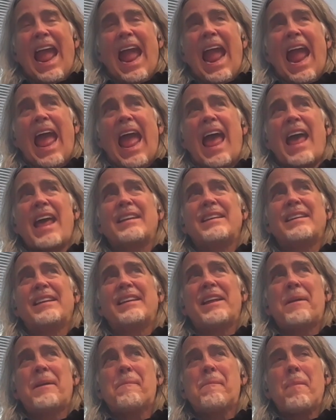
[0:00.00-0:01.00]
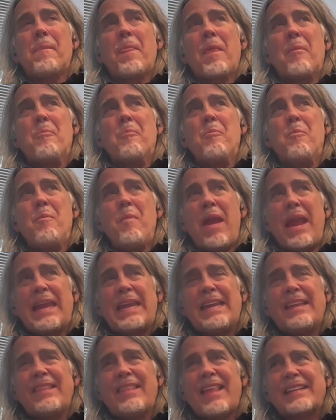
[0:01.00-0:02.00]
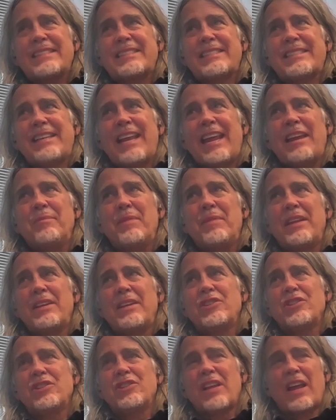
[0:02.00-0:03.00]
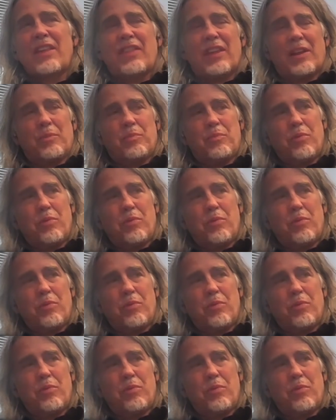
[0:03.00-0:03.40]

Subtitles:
And making that statement just, I think,